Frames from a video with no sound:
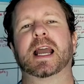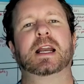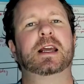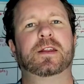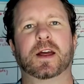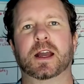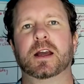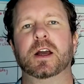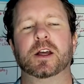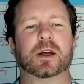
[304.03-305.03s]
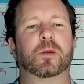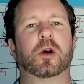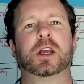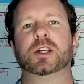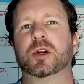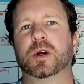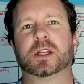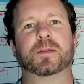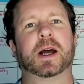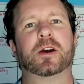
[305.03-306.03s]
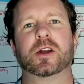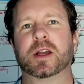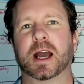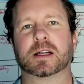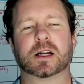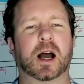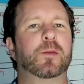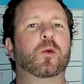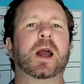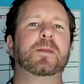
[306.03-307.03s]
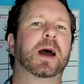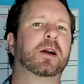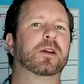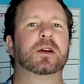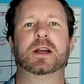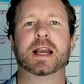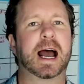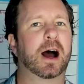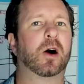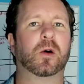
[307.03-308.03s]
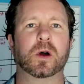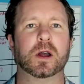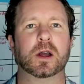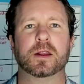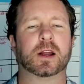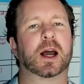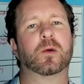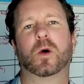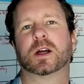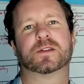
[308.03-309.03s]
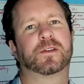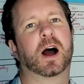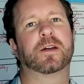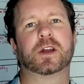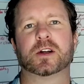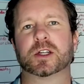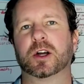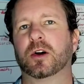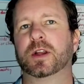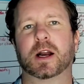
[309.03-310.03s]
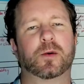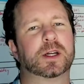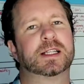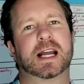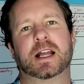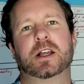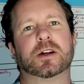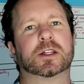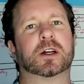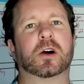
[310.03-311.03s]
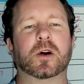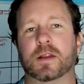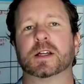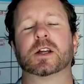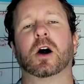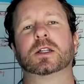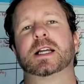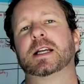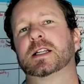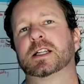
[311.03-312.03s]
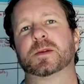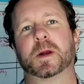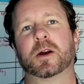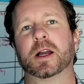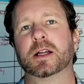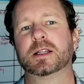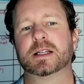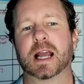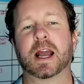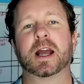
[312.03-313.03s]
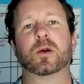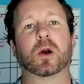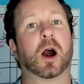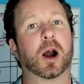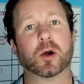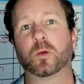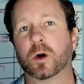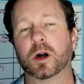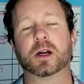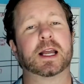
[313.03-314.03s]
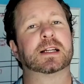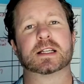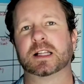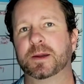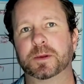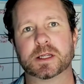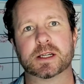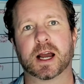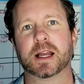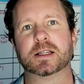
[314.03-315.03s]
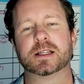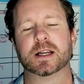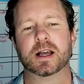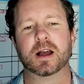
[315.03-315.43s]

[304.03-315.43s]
anything, the more you do it, the better you get. I'm way better now than I was 5 years ago, than I was 10 years ago. This all takes experience and hard work and sleepless nights.